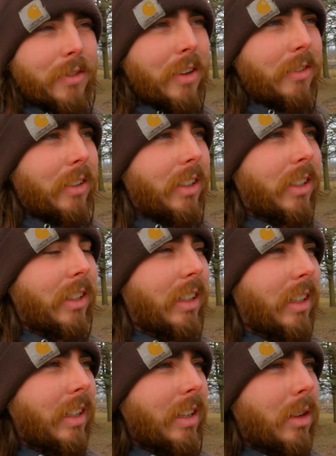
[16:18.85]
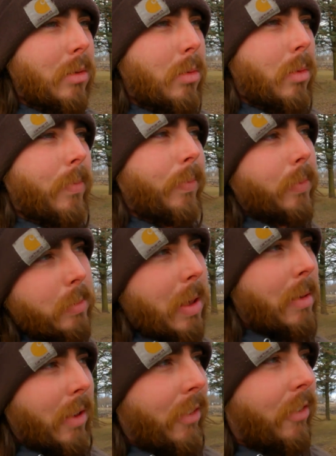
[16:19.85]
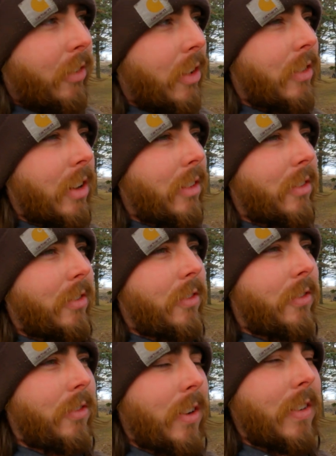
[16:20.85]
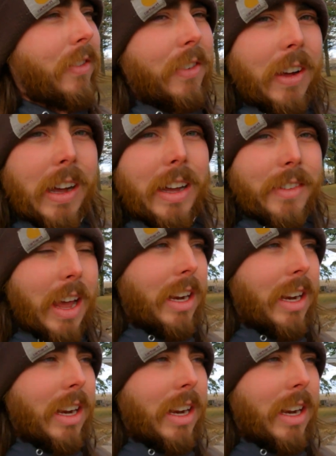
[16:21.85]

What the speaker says: to 50, maybe 50 to 55